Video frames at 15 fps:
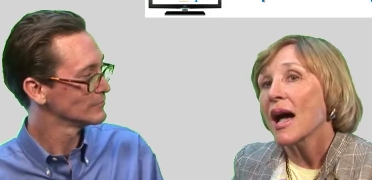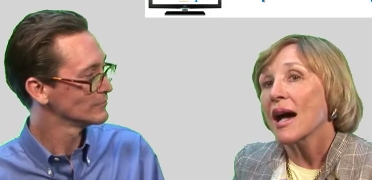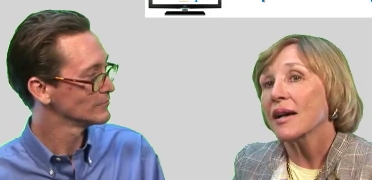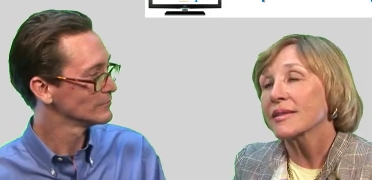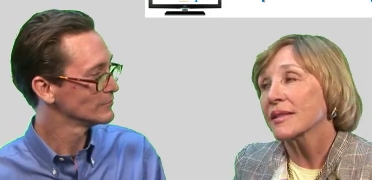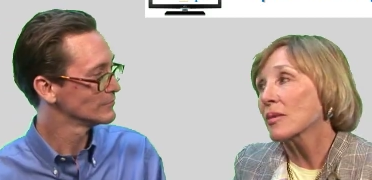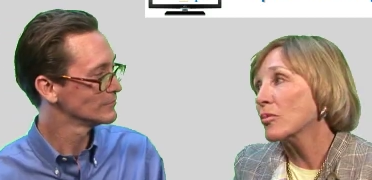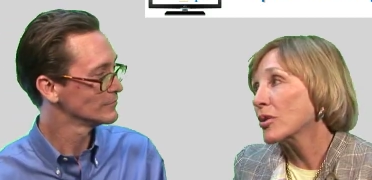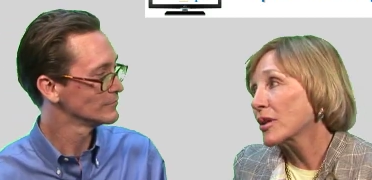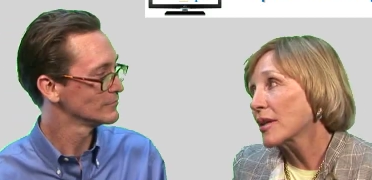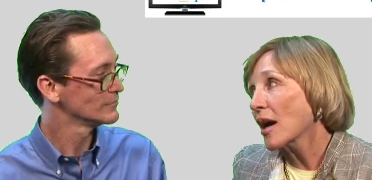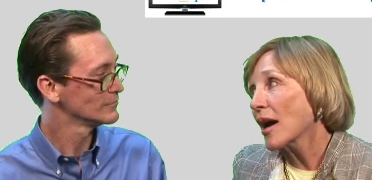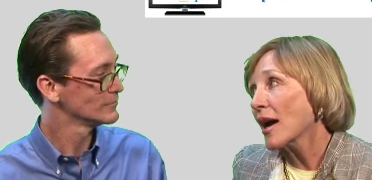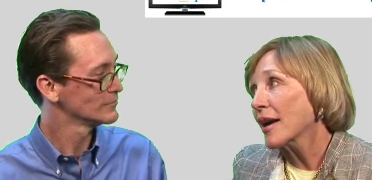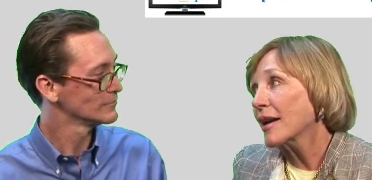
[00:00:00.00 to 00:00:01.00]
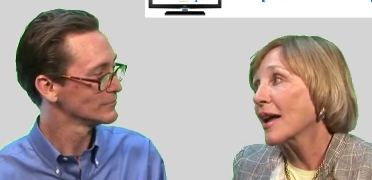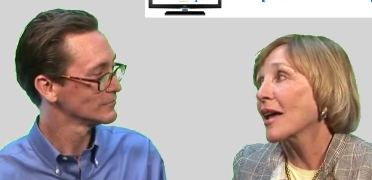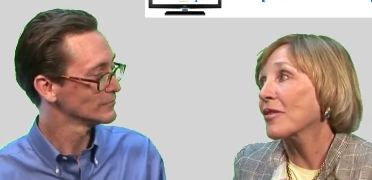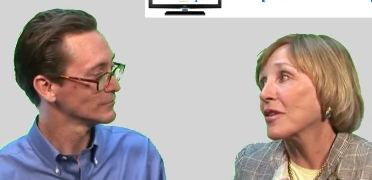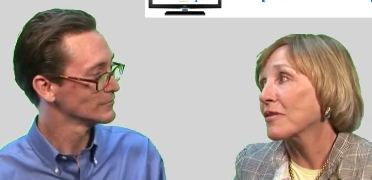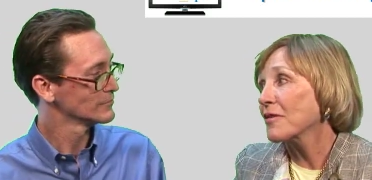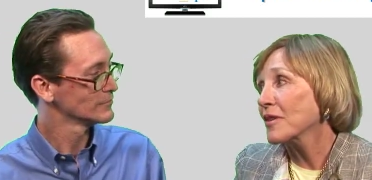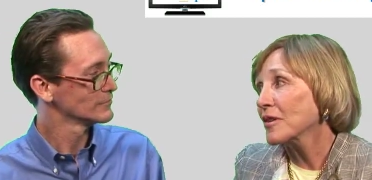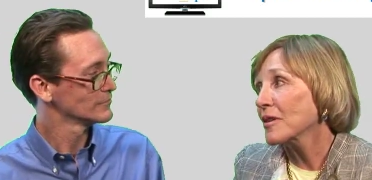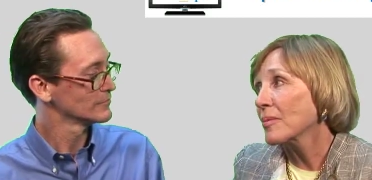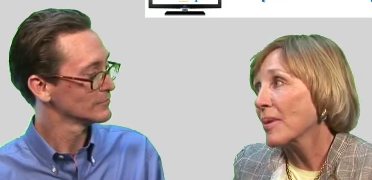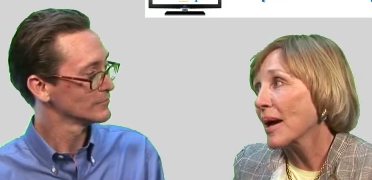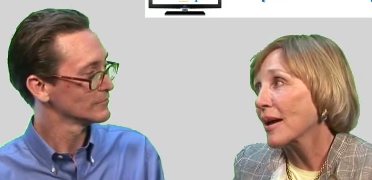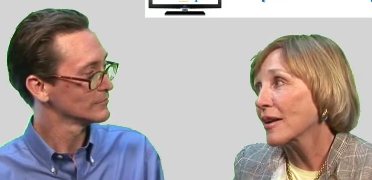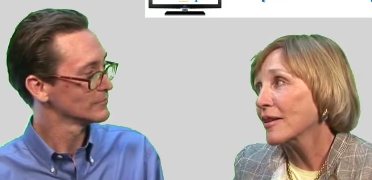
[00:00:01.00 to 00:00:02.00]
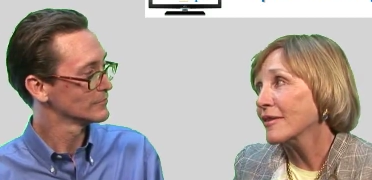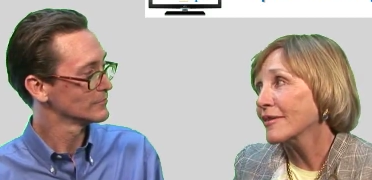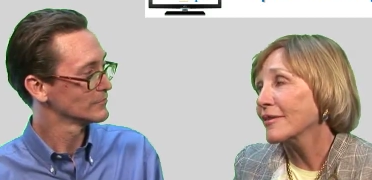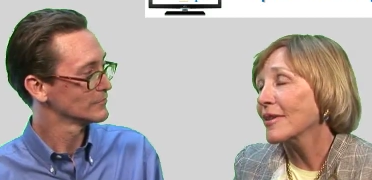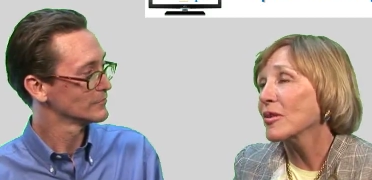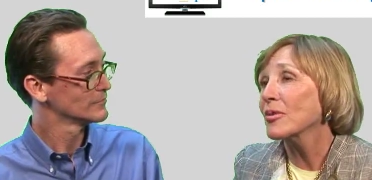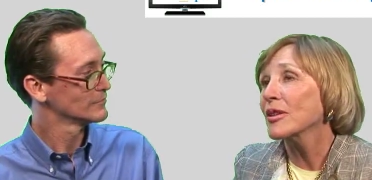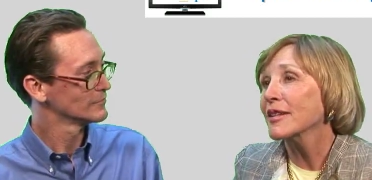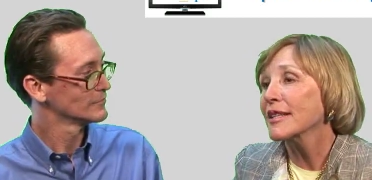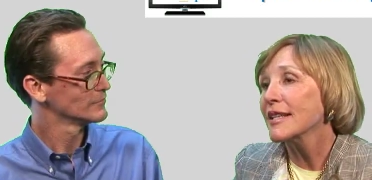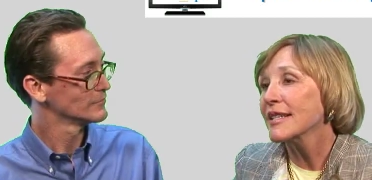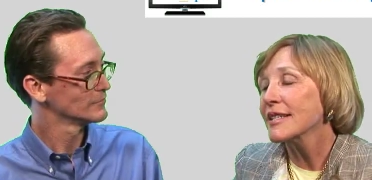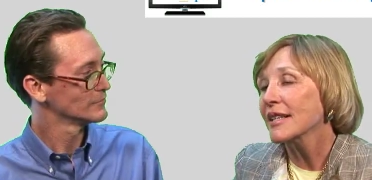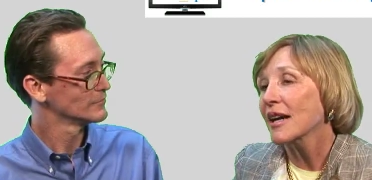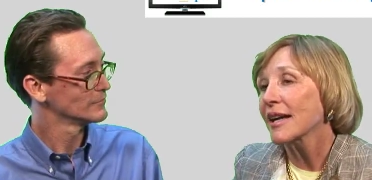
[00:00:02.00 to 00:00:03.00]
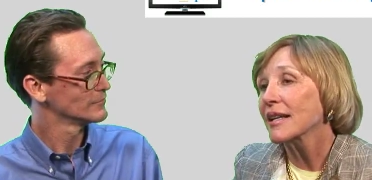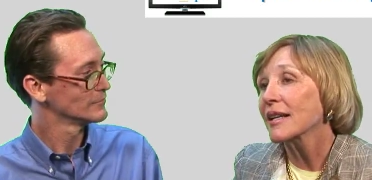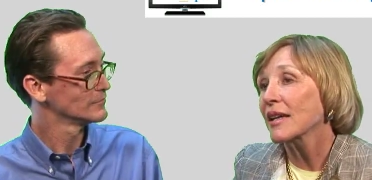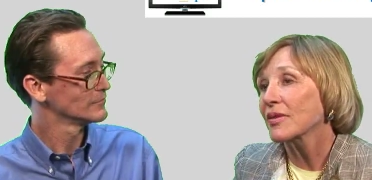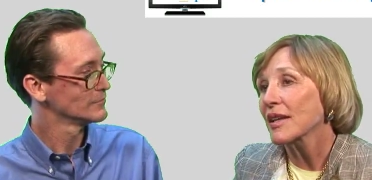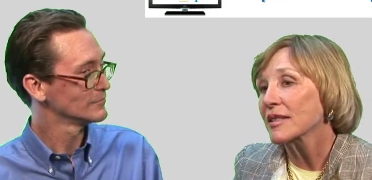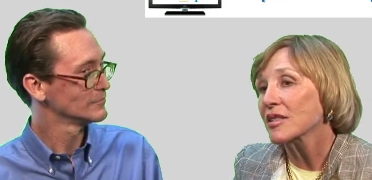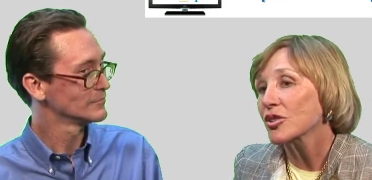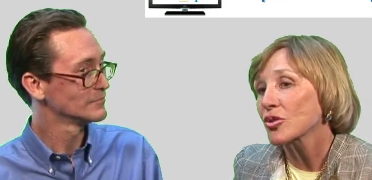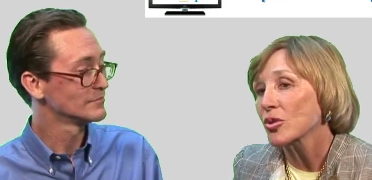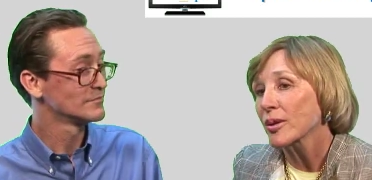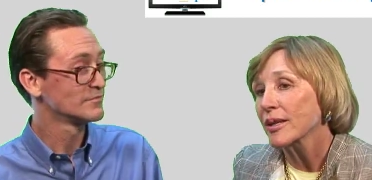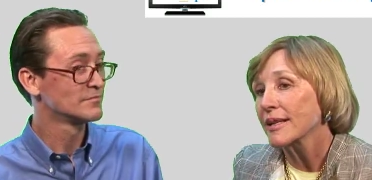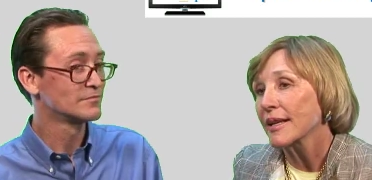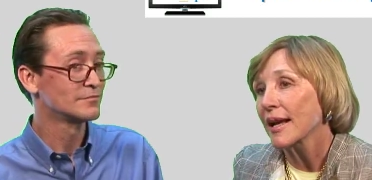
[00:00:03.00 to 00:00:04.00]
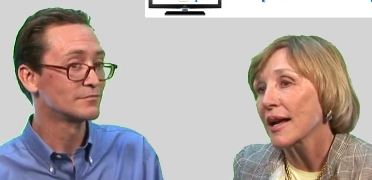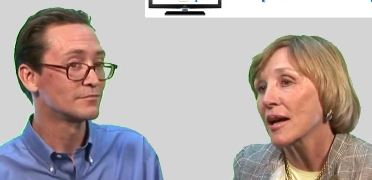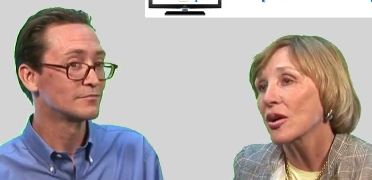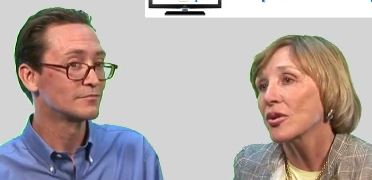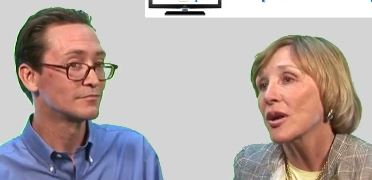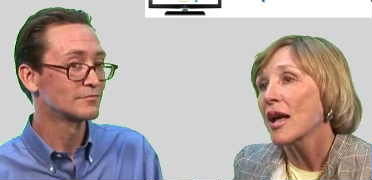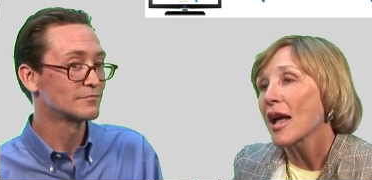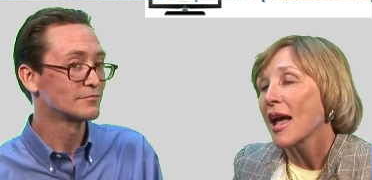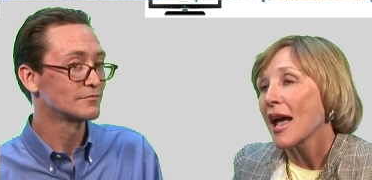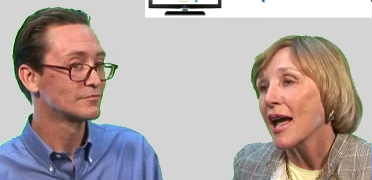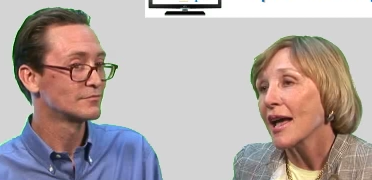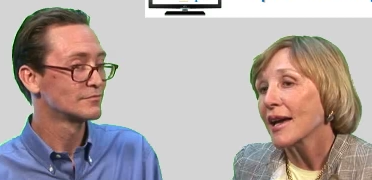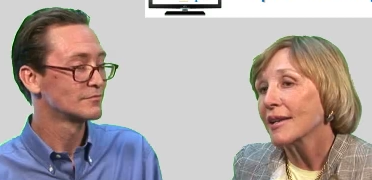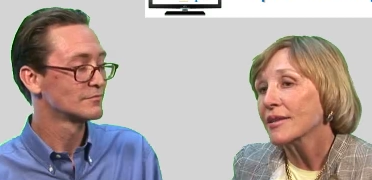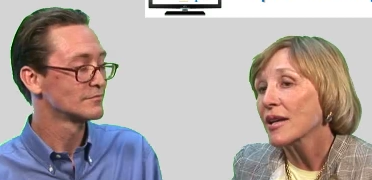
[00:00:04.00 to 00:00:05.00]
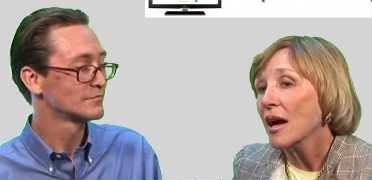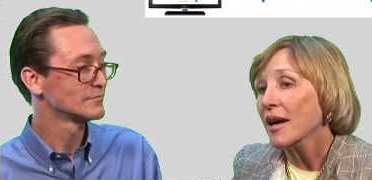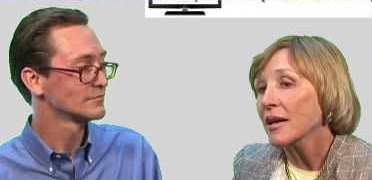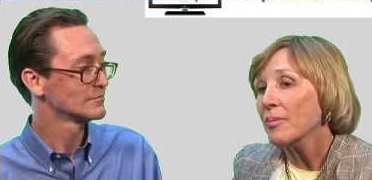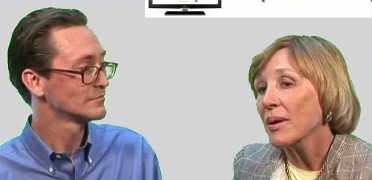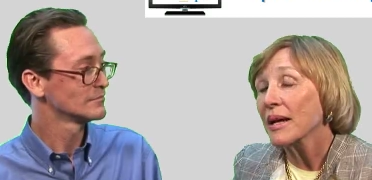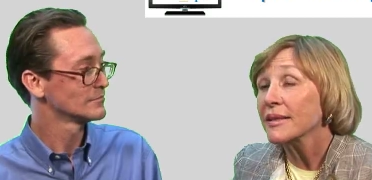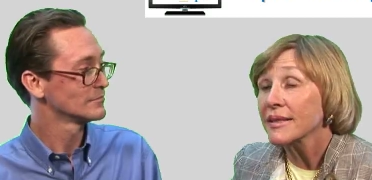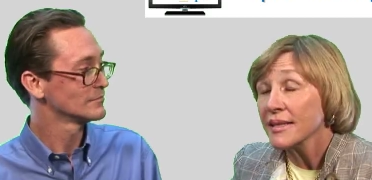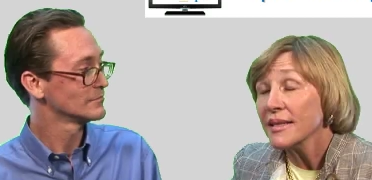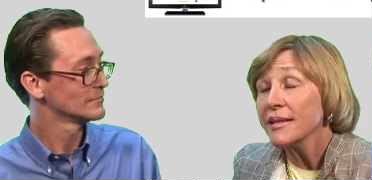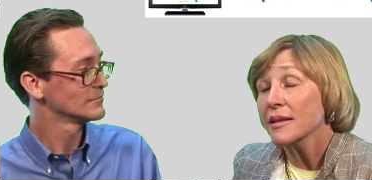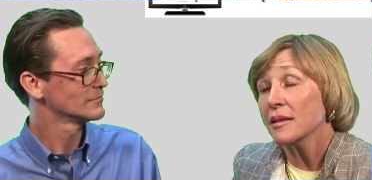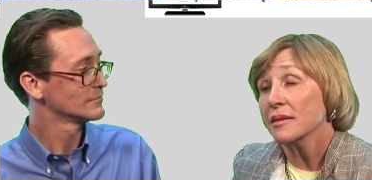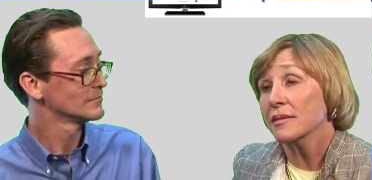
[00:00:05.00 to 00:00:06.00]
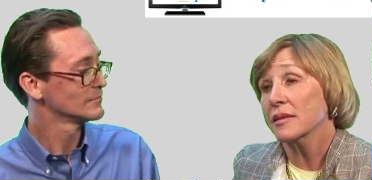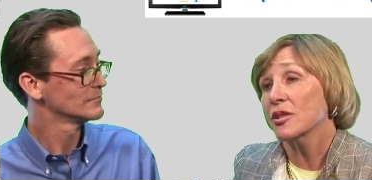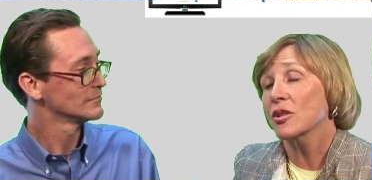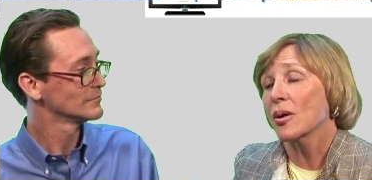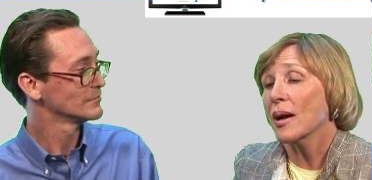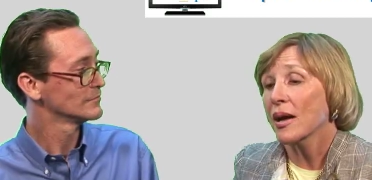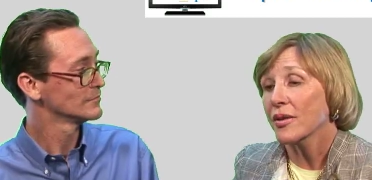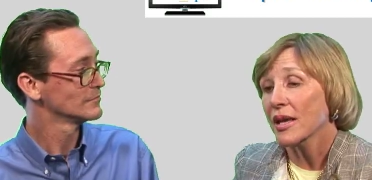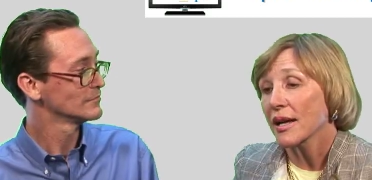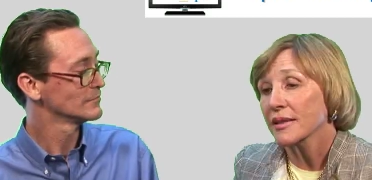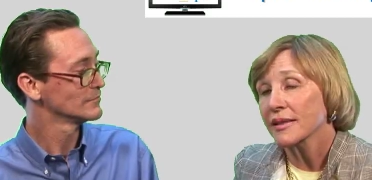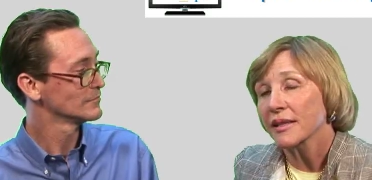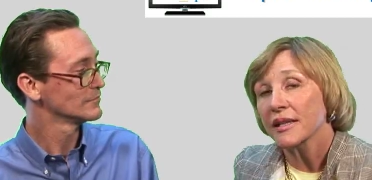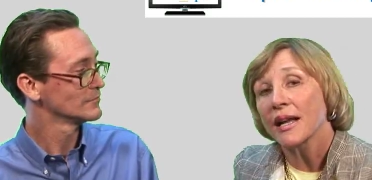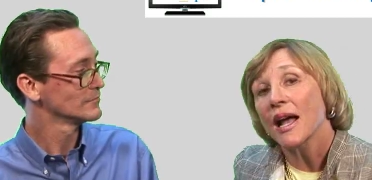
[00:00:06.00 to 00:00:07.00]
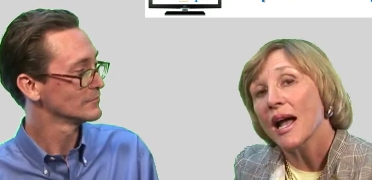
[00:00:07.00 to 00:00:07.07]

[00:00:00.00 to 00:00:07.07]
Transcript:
Speaker 1: how someone died, how they feel about it. They really need to kind of get that story down and talk about details, you know, how the accident